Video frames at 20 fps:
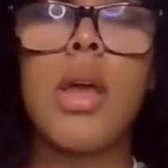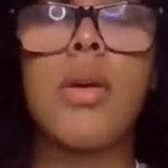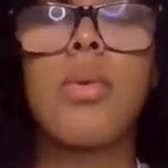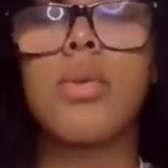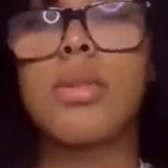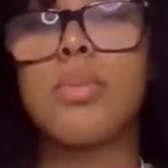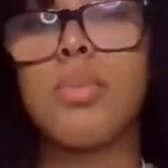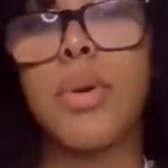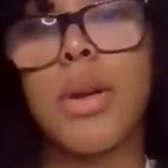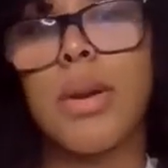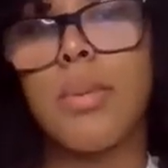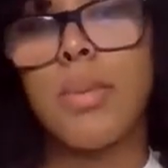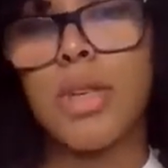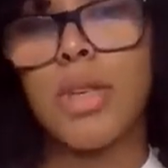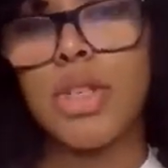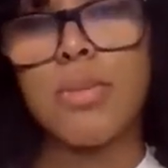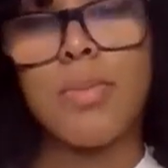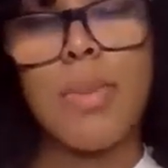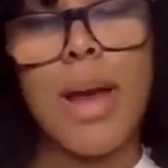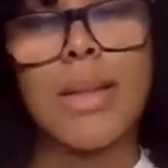it was pretty
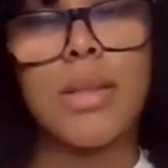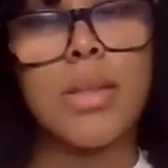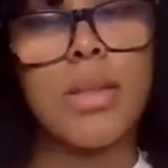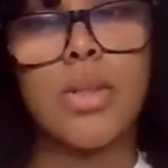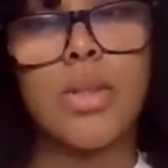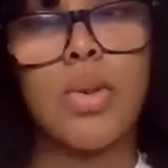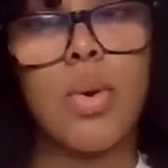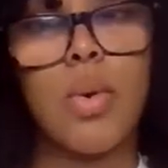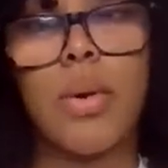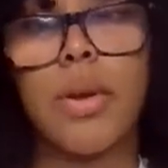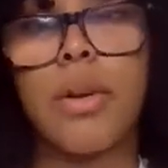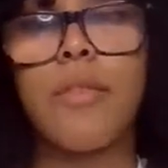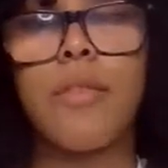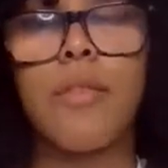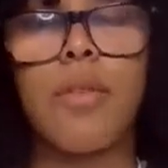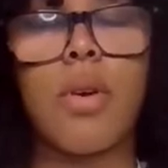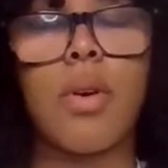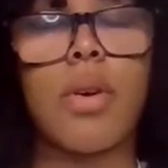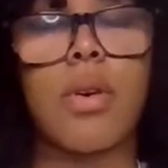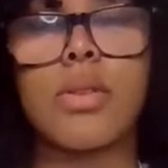much mandatory
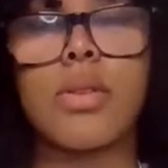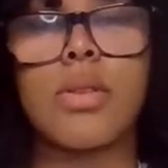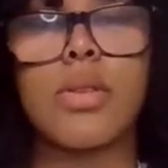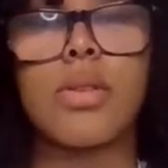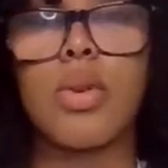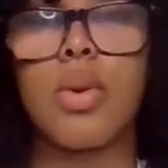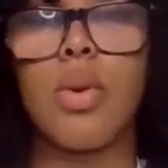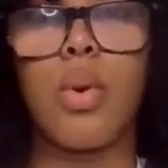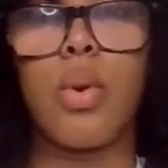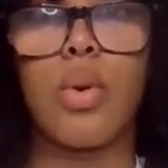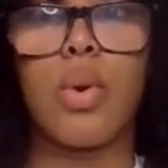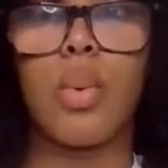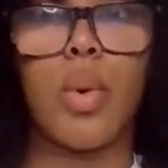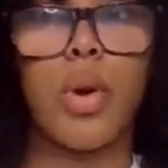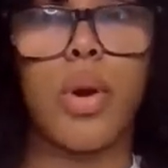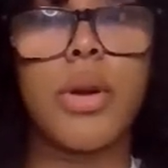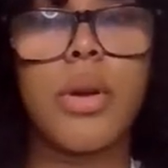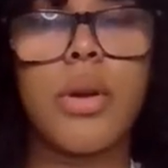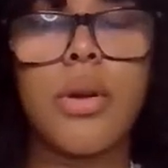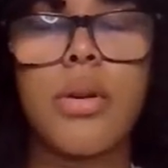for us to go to
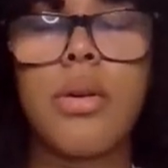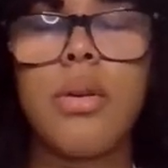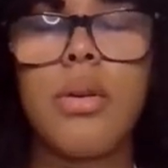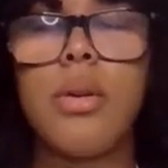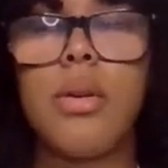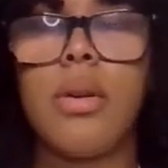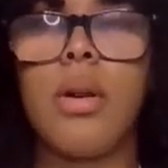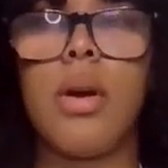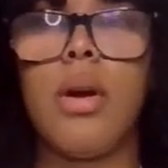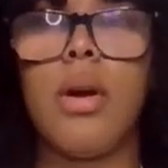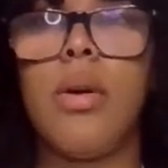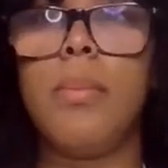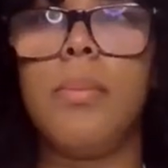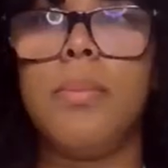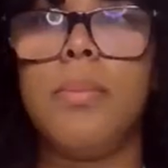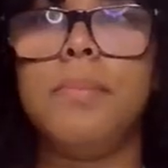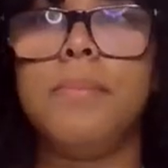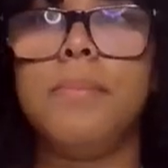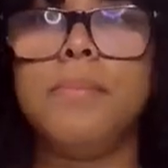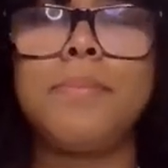work.
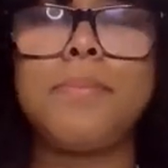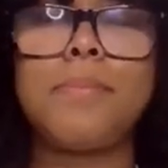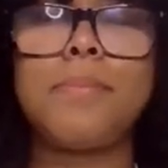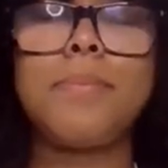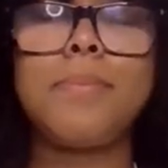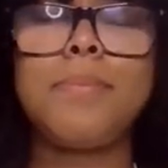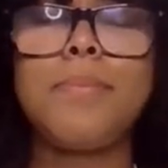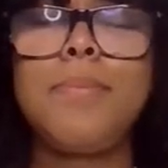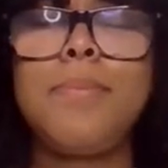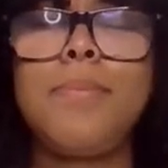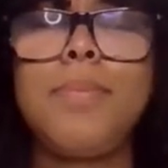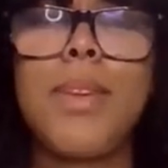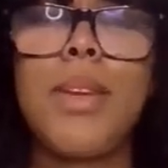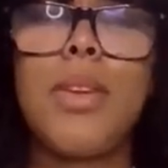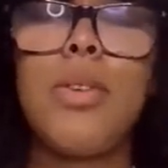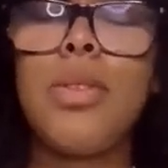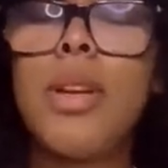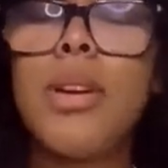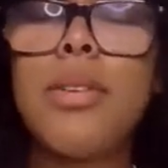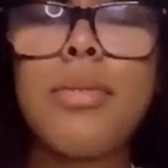
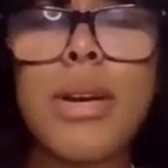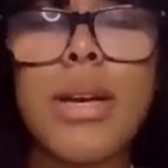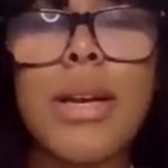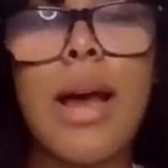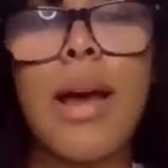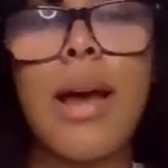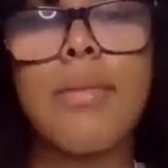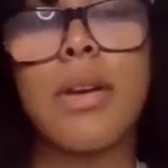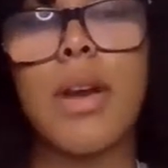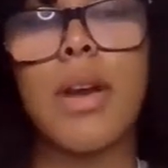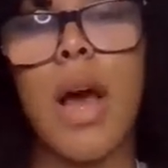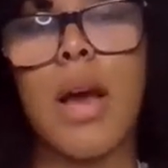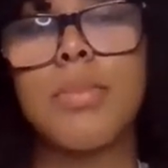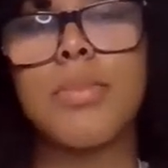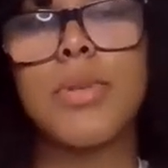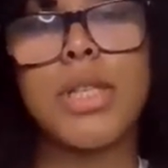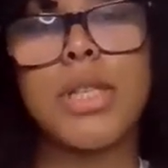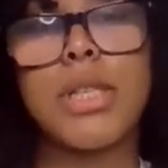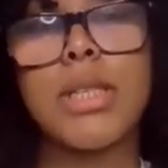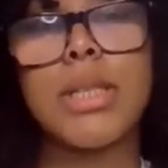You didn't really have an
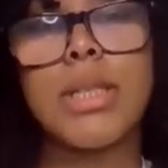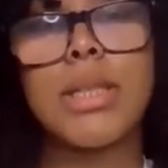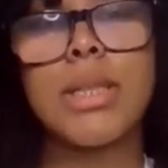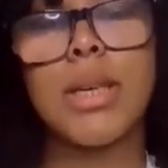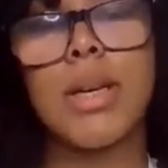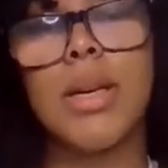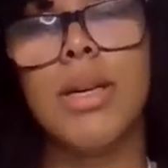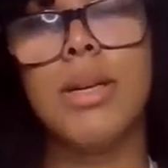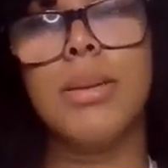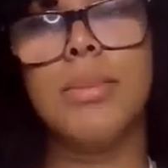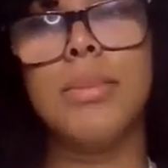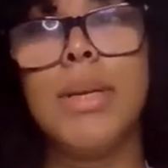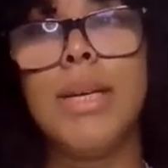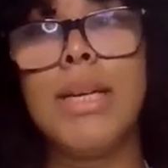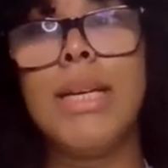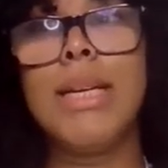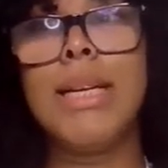option.